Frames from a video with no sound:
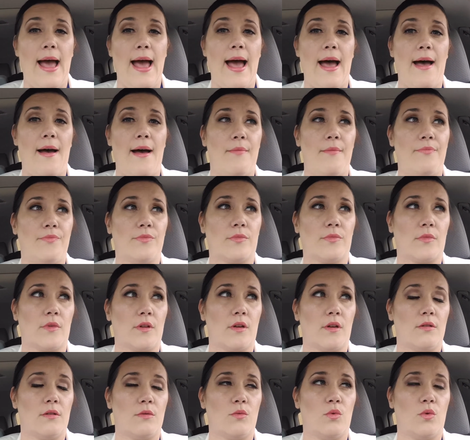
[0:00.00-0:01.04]
um,
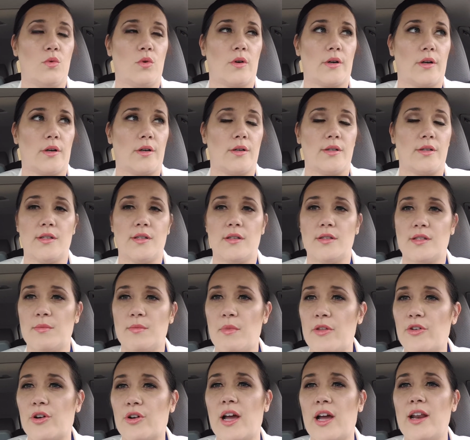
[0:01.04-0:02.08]
or Or
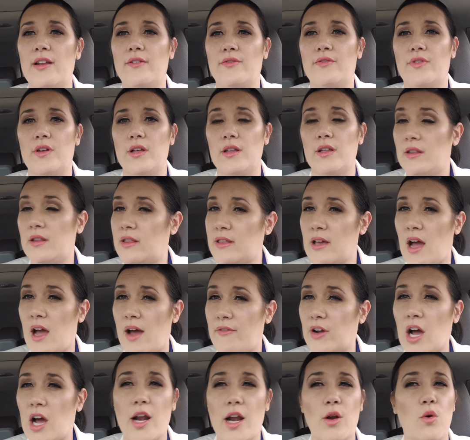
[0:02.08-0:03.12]
some other kind of uh, the
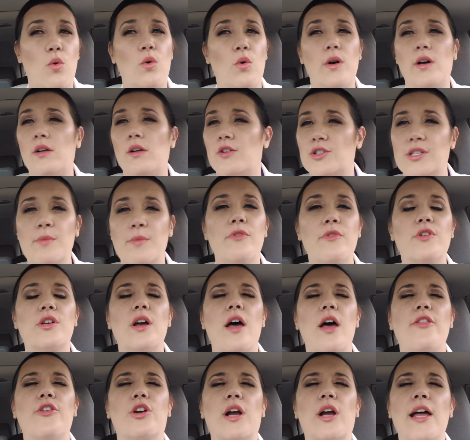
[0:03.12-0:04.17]
avocado oil or some
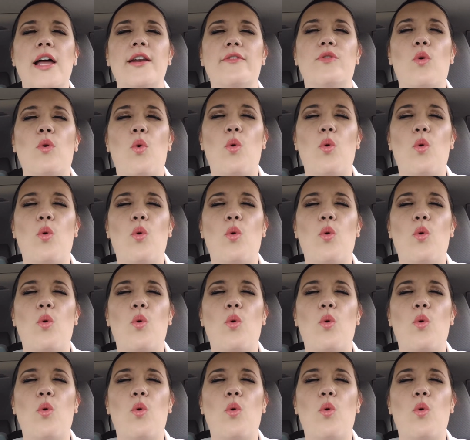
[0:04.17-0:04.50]
other kind of